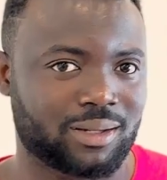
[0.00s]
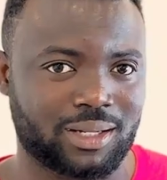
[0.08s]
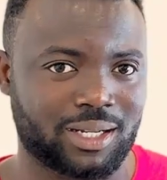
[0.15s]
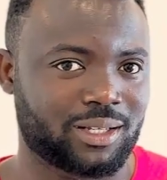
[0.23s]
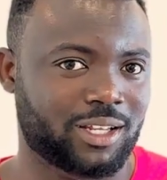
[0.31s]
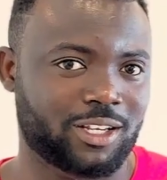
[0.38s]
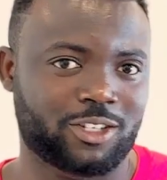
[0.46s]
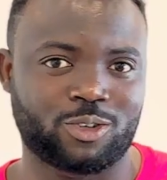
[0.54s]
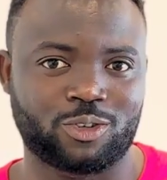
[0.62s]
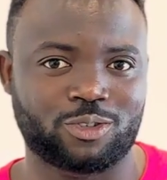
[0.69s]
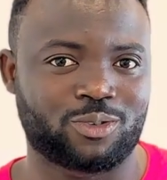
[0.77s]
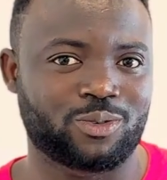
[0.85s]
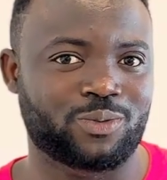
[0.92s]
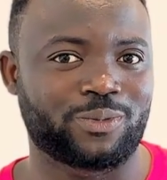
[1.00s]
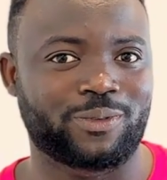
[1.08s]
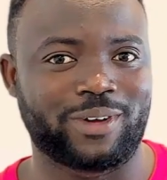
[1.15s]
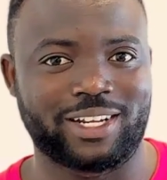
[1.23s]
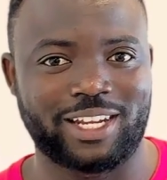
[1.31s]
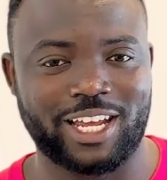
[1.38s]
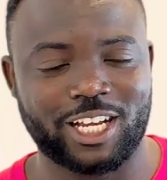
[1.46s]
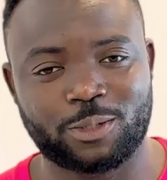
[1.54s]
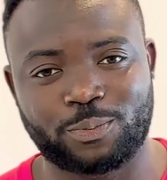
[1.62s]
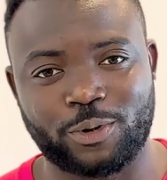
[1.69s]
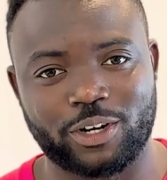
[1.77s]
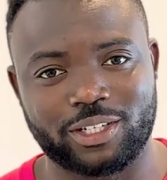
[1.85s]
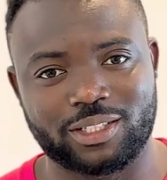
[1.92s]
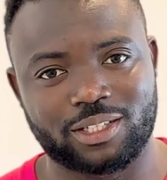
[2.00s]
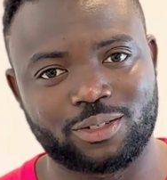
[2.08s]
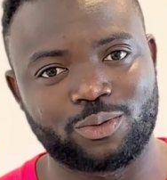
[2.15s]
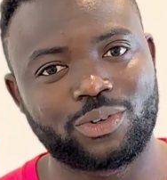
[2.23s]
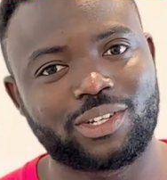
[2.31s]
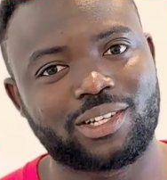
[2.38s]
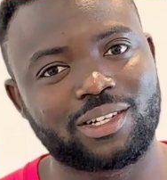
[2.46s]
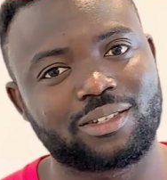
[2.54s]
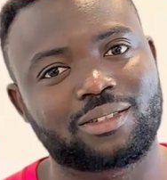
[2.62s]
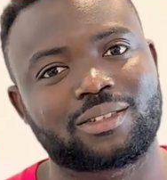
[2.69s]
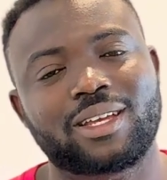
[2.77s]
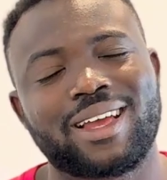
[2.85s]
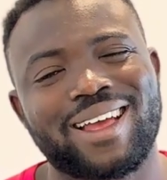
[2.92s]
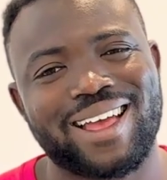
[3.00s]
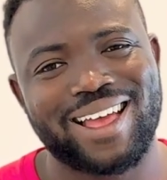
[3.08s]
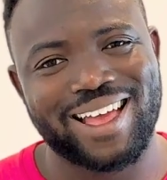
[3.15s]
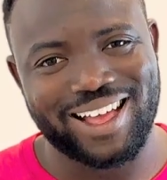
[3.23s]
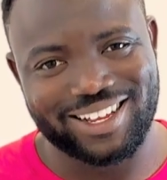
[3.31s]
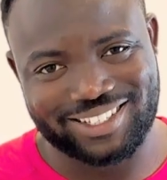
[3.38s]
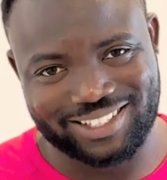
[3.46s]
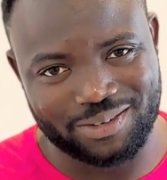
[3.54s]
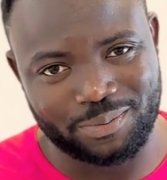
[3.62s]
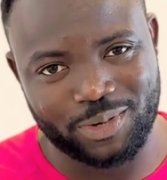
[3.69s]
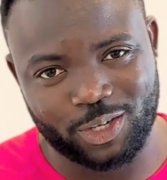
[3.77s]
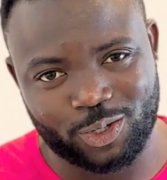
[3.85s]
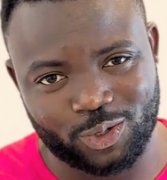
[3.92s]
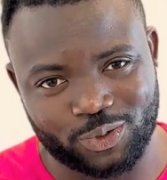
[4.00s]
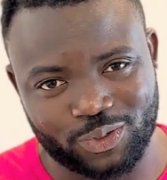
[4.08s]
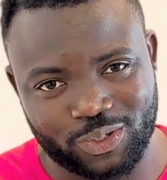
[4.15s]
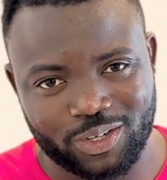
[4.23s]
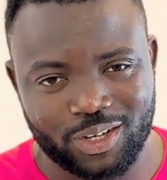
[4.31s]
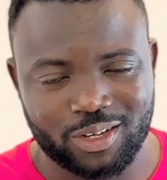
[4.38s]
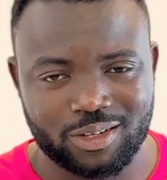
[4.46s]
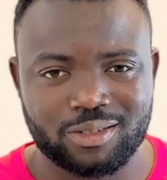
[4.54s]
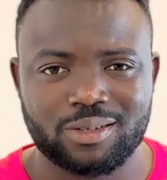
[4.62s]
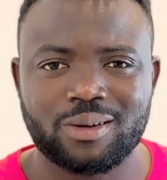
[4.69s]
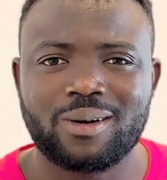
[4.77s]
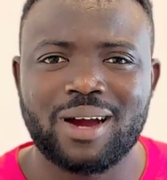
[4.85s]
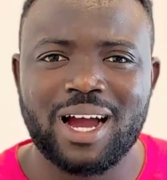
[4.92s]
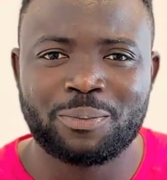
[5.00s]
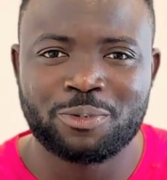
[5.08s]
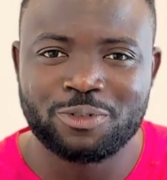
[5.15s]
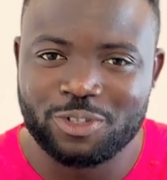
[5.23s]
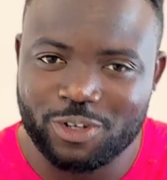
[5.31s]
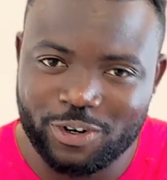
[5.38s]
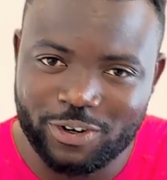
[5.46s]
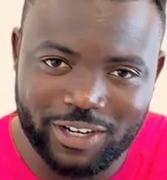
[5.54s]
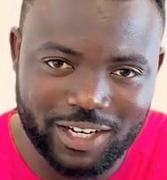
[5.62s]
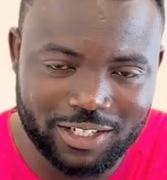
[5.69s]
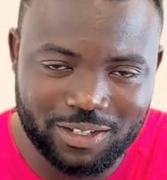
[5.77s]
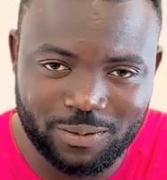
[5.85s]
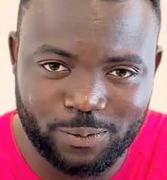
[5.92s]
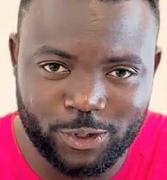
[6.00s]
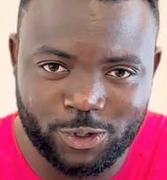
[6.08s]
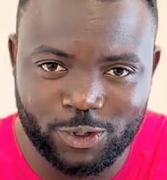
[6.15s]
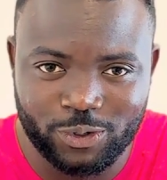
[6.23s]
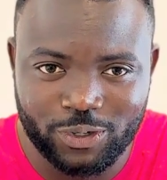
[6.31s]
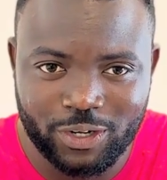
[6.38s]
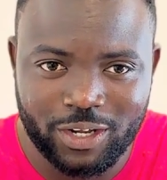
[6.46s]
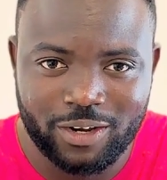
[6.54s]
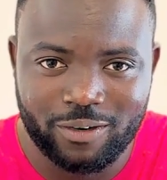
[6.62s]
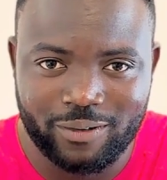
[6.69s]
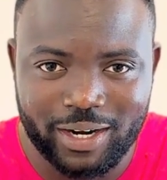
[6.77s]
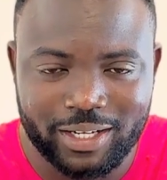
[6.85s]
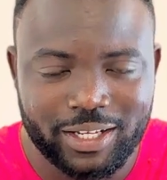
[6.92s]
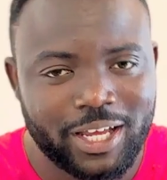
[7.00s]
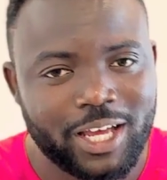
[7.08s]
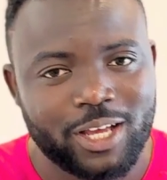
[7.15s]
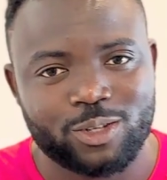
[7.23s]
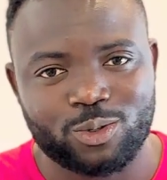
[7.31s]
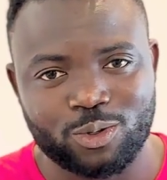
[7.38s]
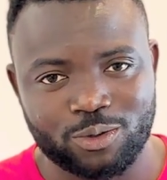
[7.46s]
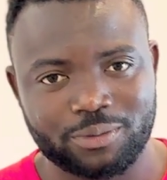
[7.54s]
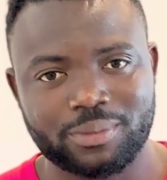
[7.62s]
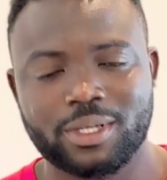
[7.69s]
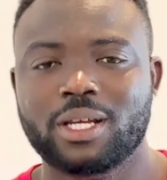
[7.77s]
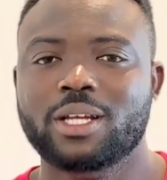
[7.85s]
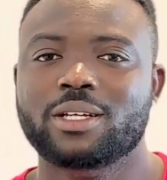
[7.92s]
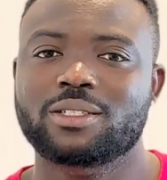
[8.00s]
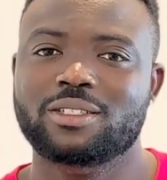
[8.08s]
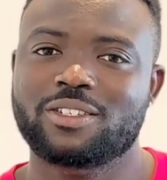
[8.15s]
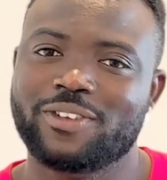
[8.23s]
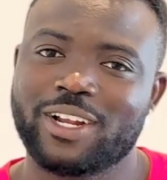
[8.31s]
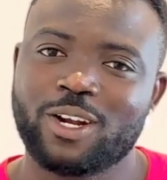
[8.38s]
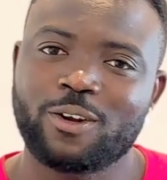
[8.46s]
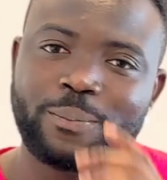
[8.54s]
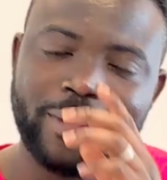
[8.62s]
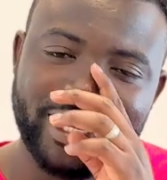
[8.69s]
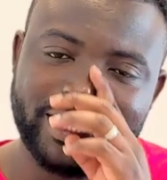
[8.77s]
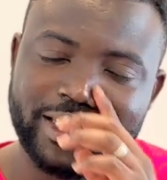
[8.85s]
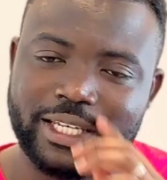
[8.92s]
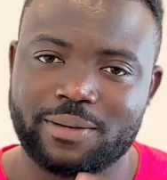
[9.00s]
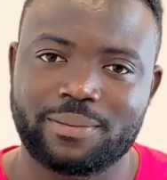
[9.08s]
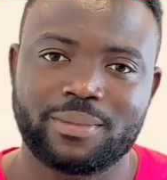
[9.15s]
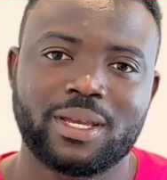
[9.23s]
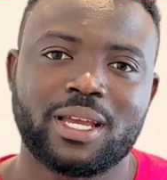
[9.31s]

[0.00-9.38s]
That takes us to our next point, which is estimation. So what happens during estimation, right? So the development team,